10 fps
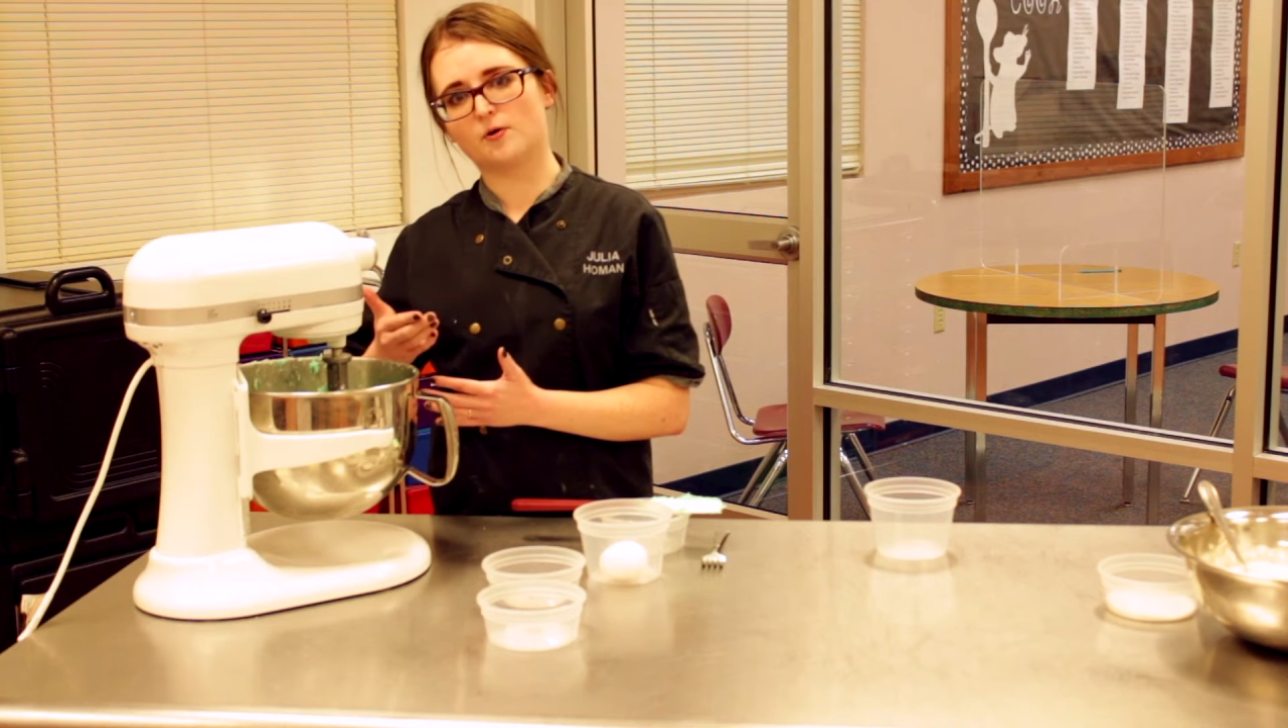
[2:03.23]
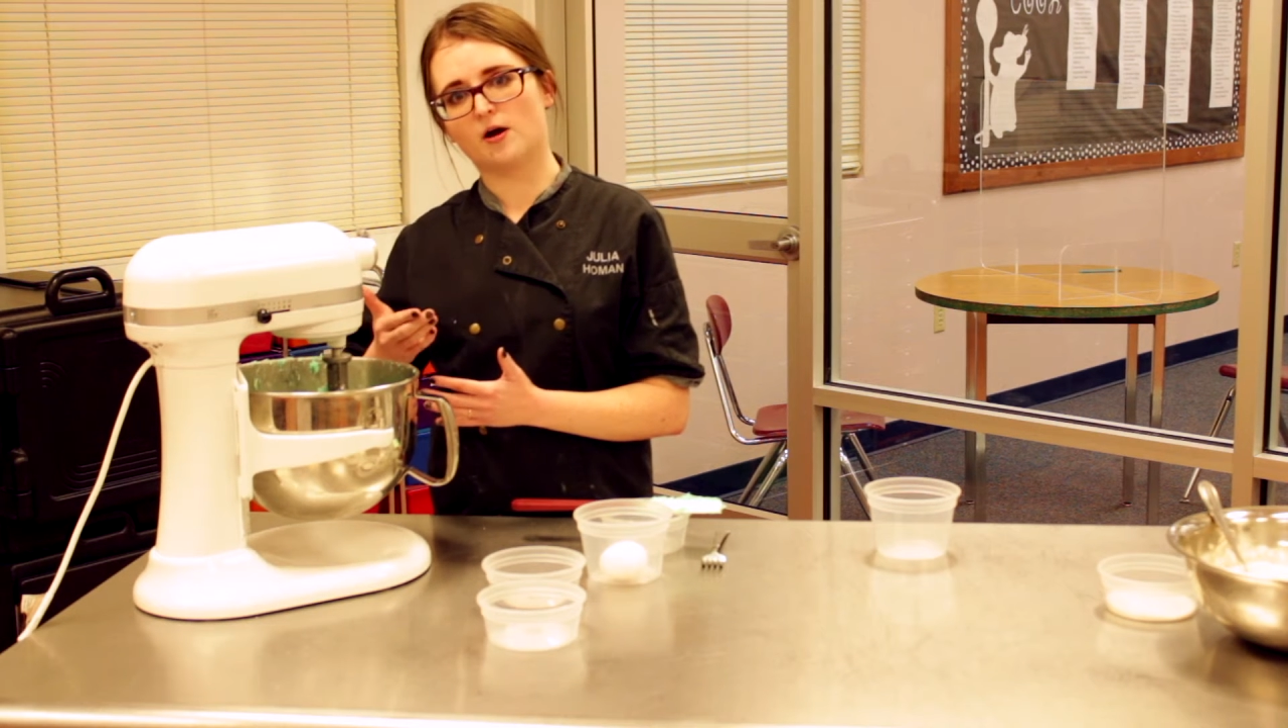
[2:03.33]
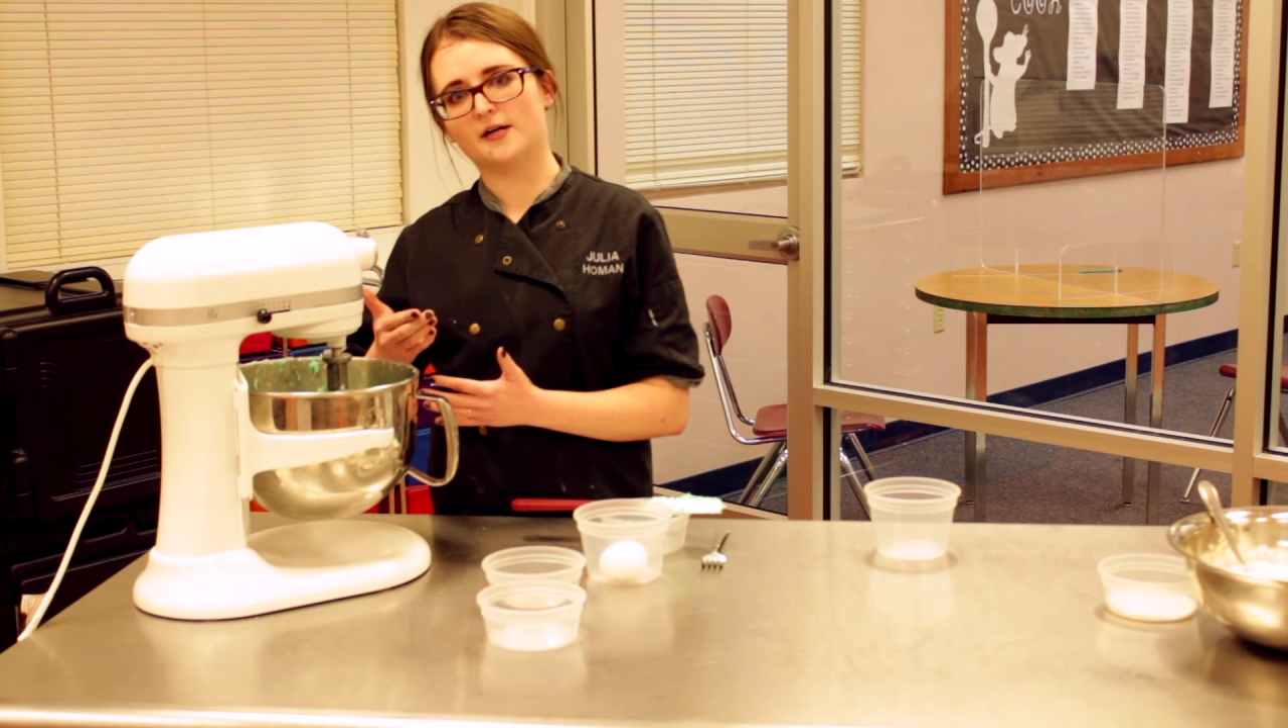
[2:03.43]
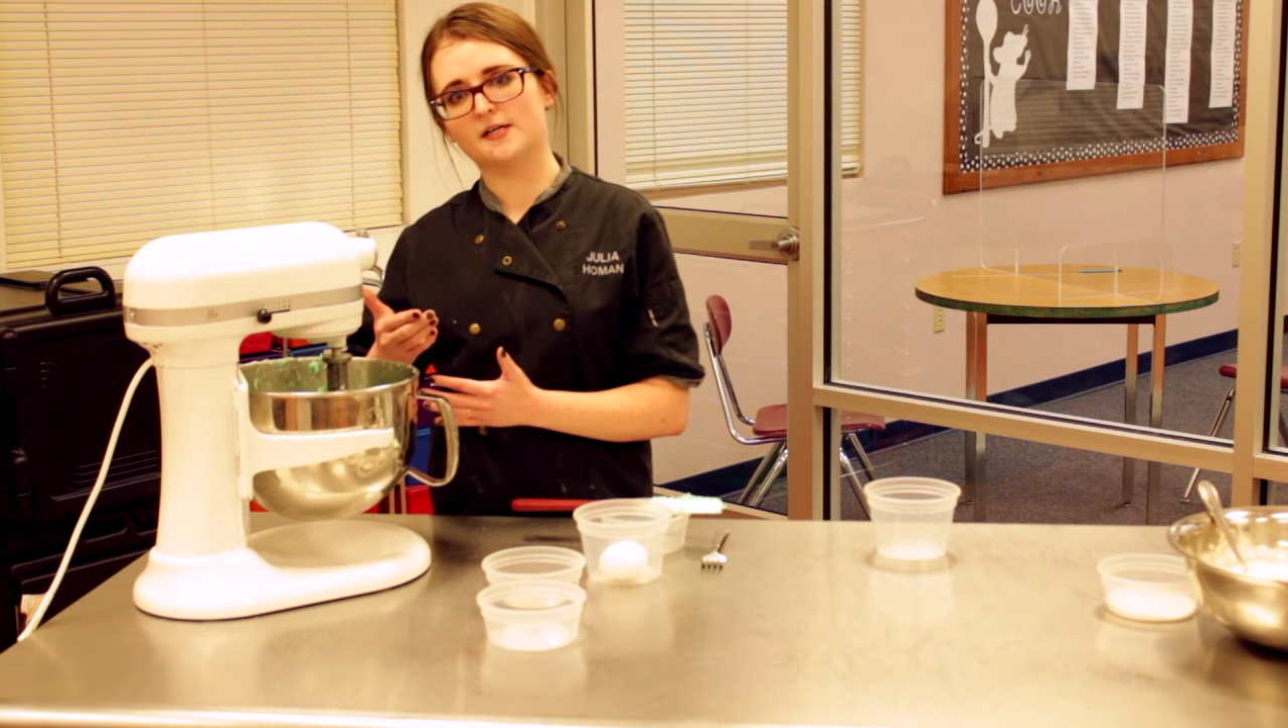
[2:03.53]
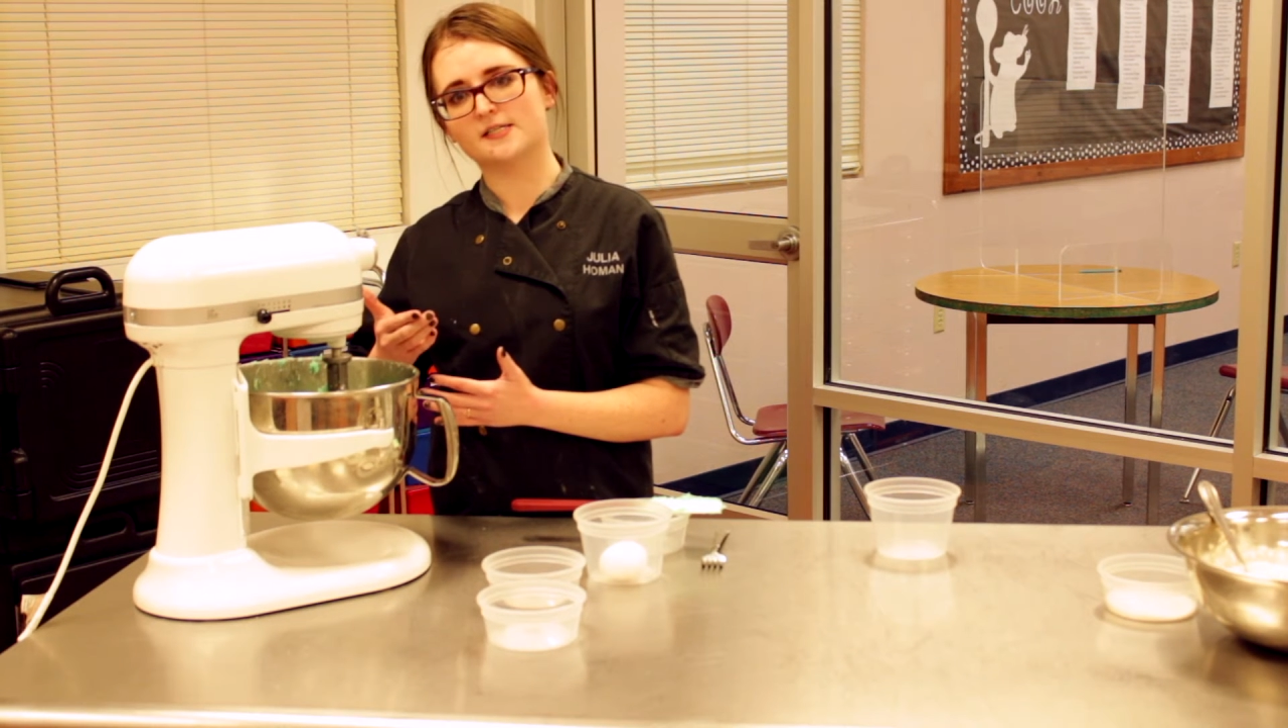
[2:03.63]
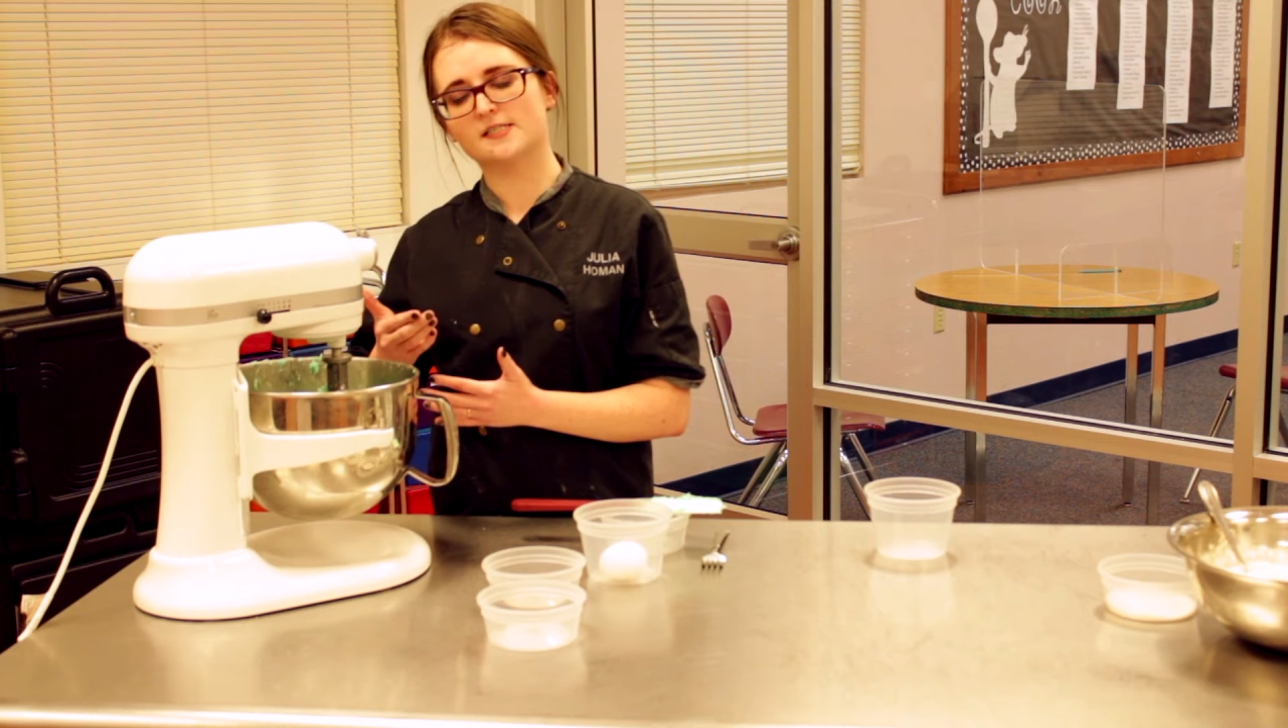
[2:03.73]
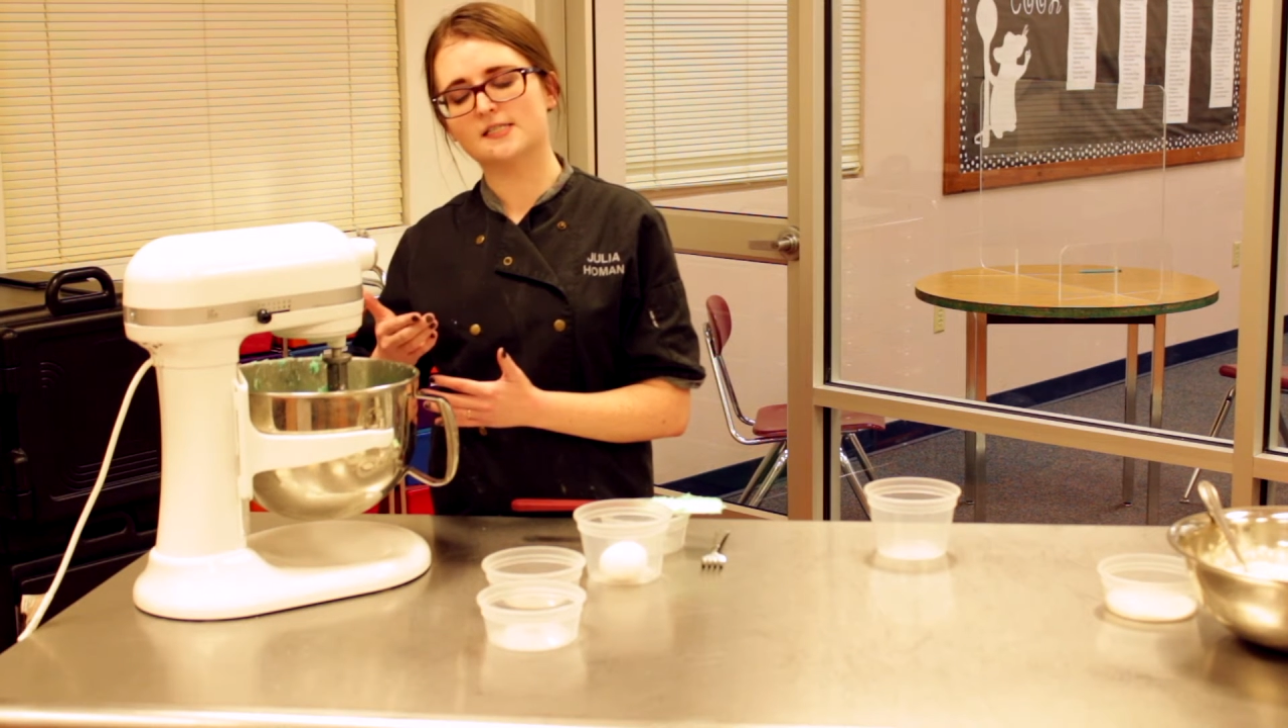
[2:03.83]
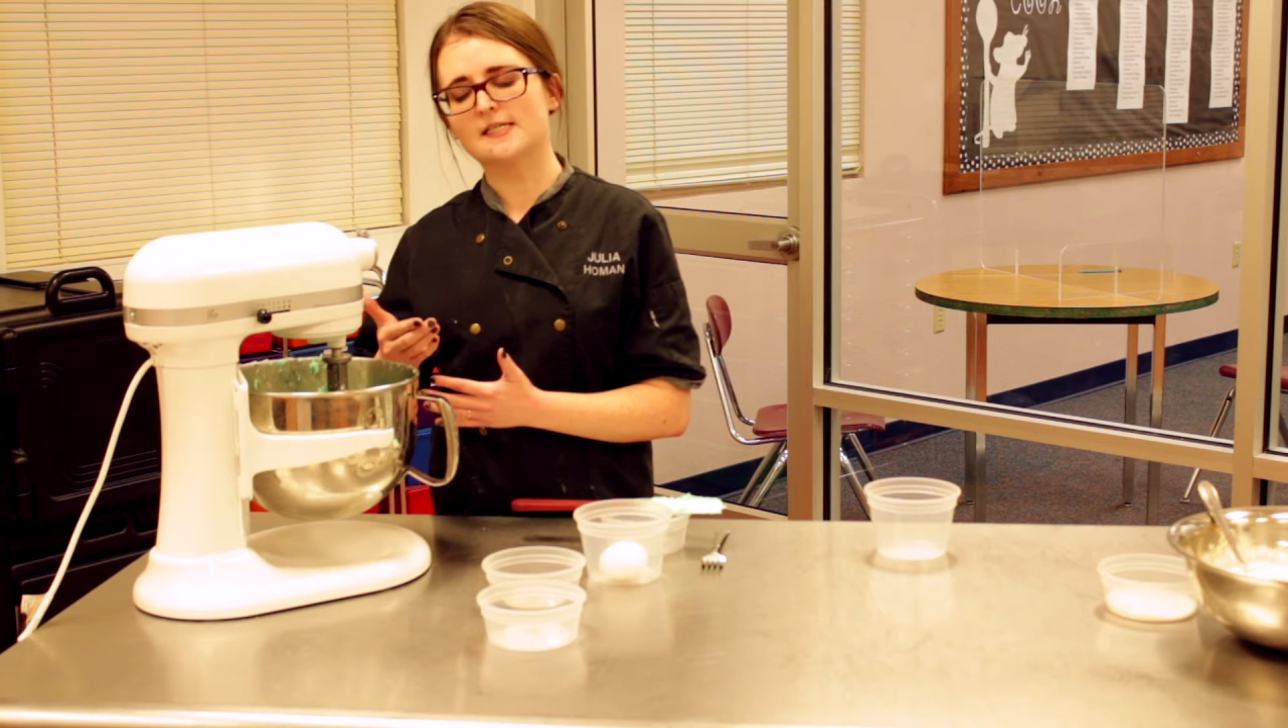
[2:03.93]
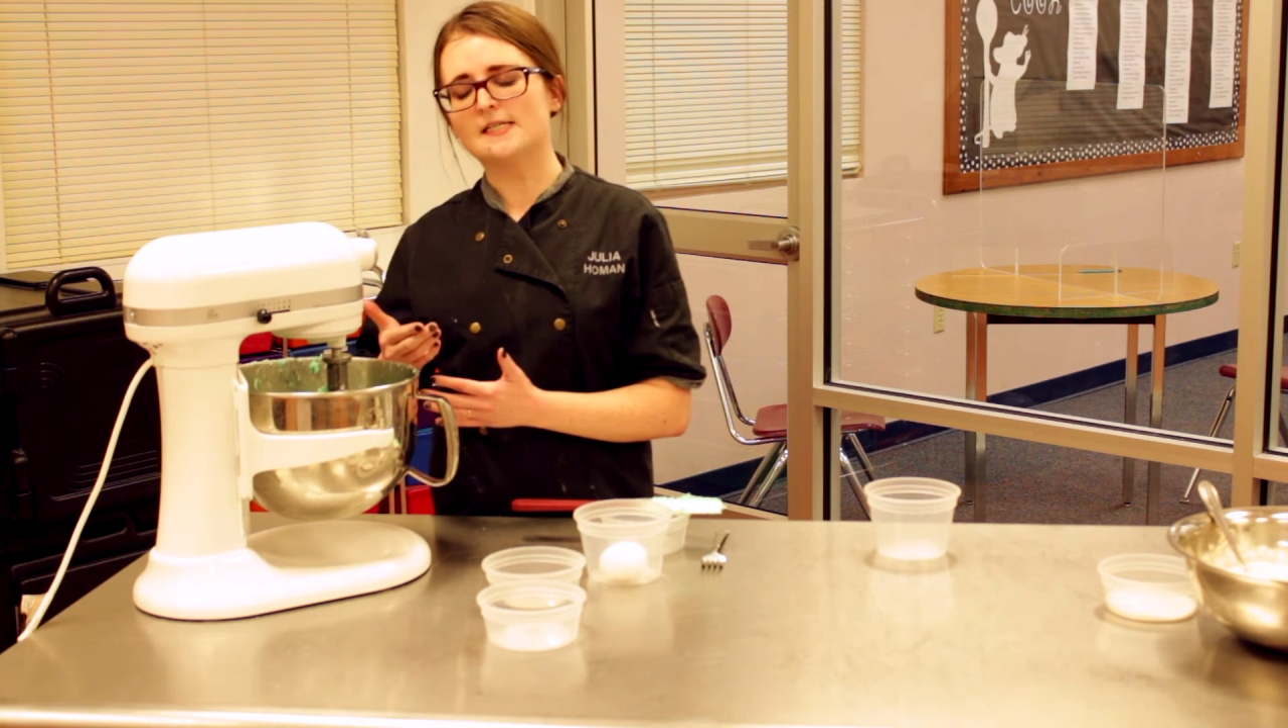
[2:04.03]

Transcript: product,